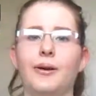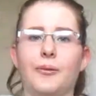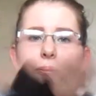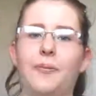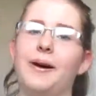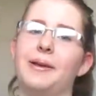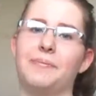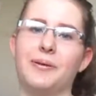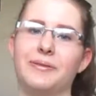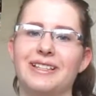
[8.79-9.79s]
What up,
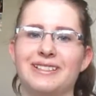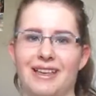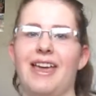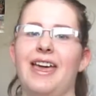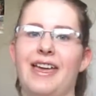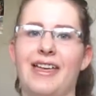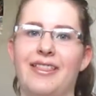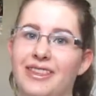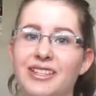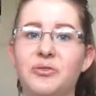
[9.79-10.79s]
homies?
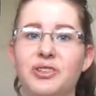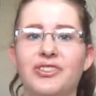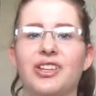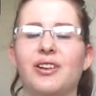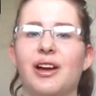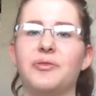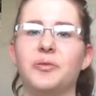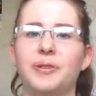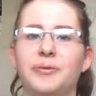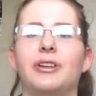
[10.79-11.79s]
And this week's video, I'm going
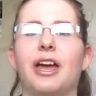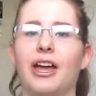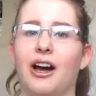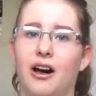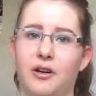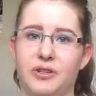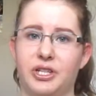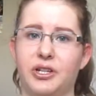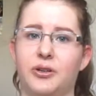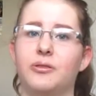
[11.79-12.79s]
to be doing a haul
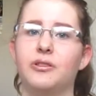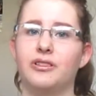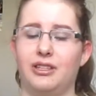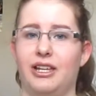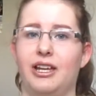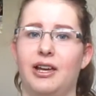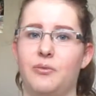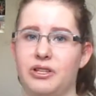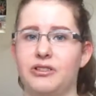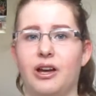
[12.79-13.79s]
video that I
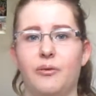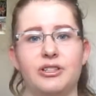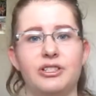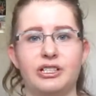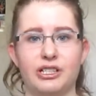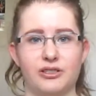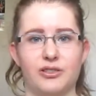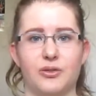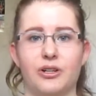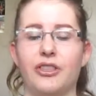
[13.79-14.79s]
went to. I went to the dollar
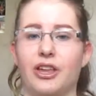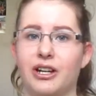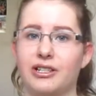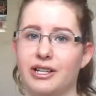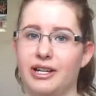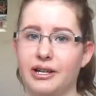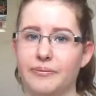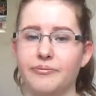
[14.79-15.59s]
store there today,